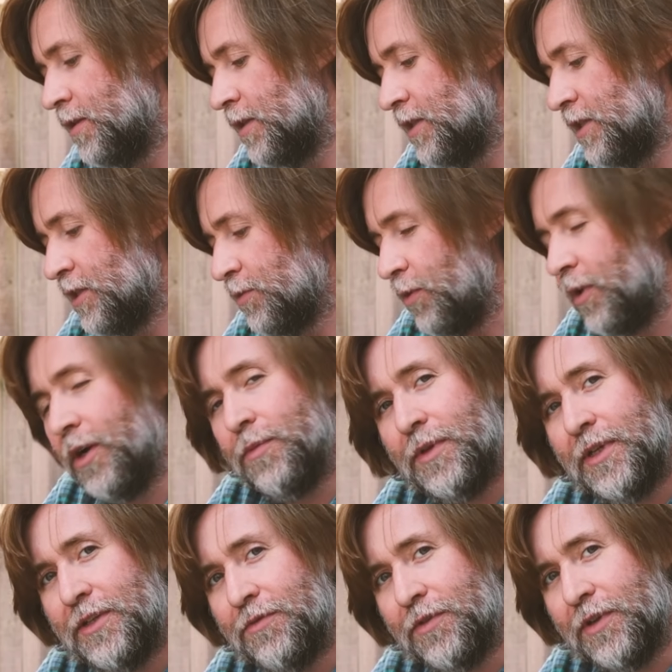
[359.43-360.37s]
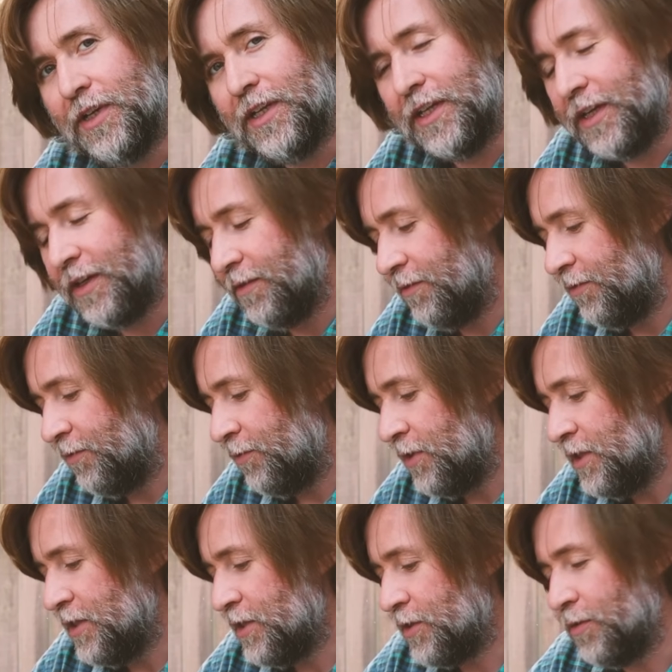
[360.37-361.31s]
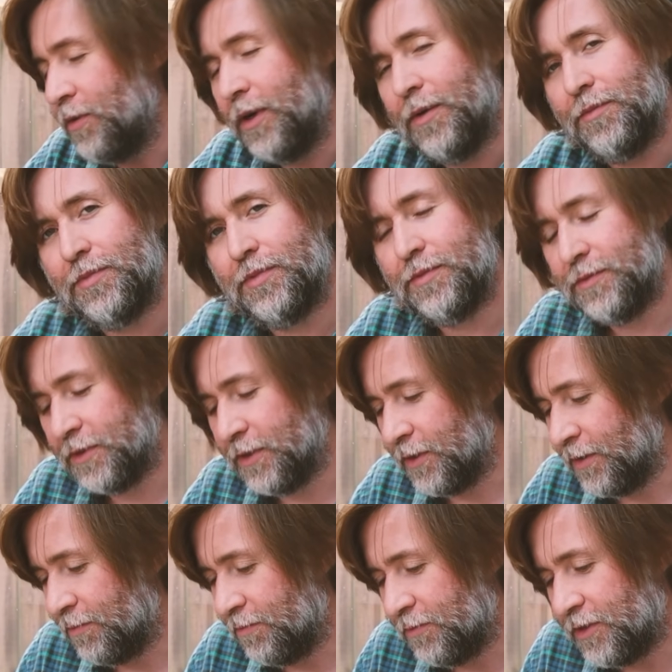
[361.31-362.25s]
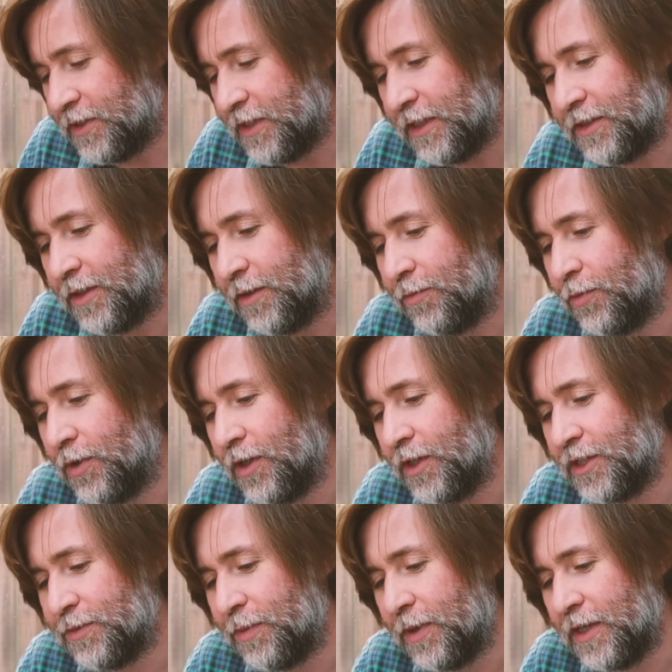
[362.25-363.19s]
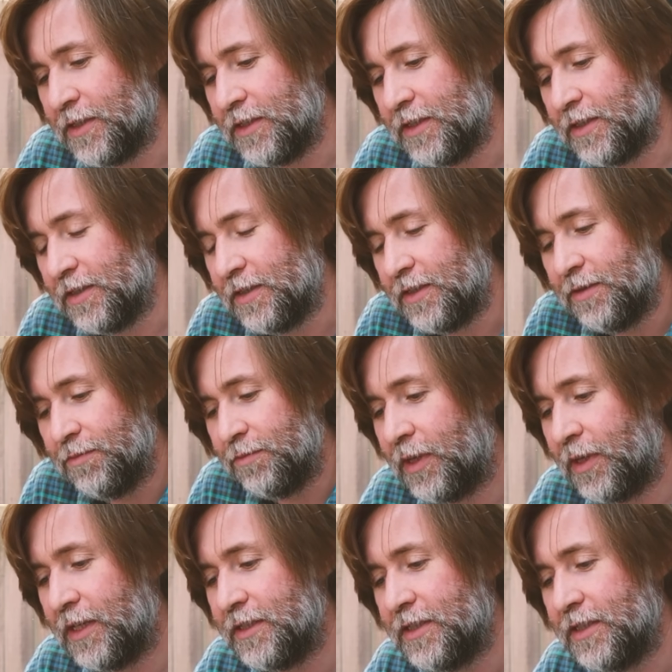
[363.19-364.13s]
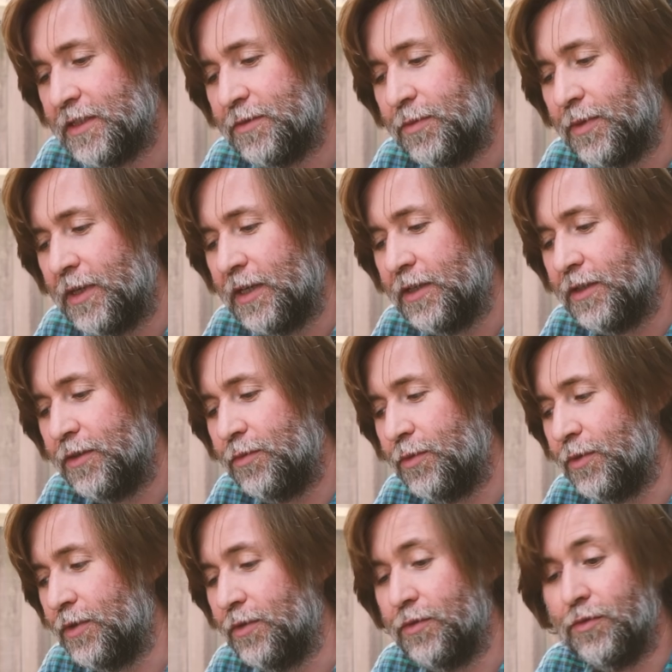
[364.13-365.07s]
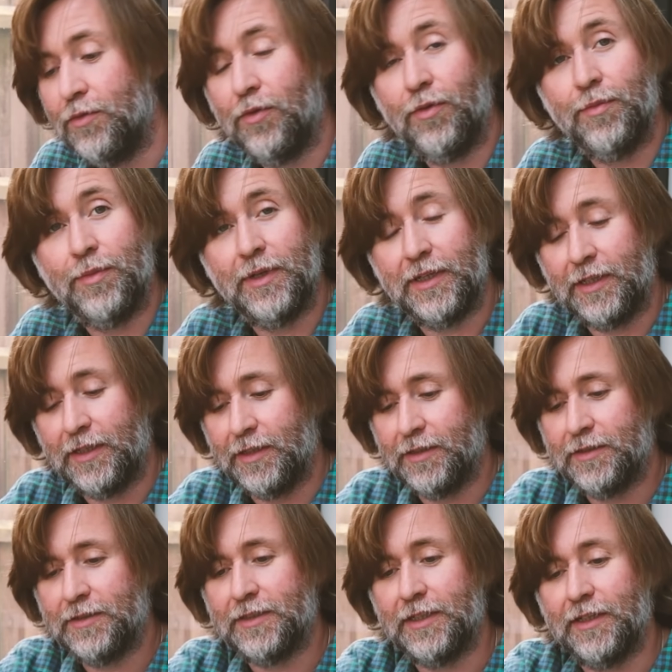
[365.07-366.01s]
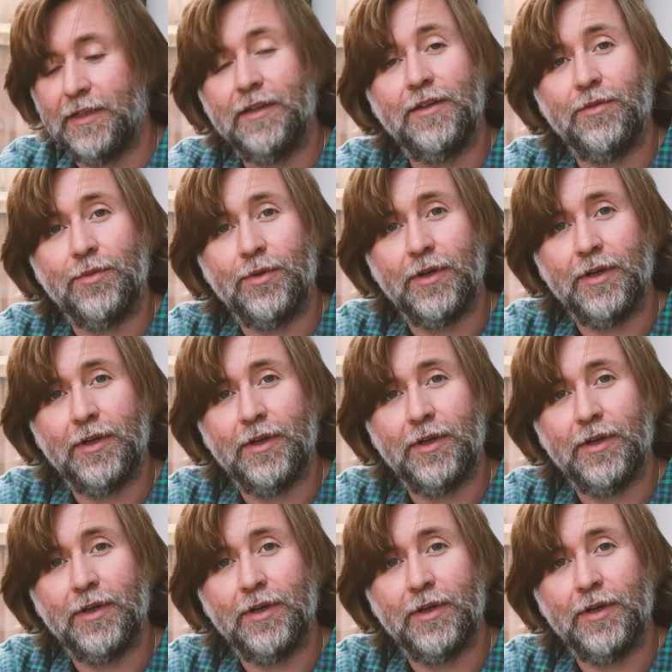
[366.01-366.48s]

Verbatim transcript: So this is what I mean really, it frees you up to set up workspaces places where you wouldn't normally sit and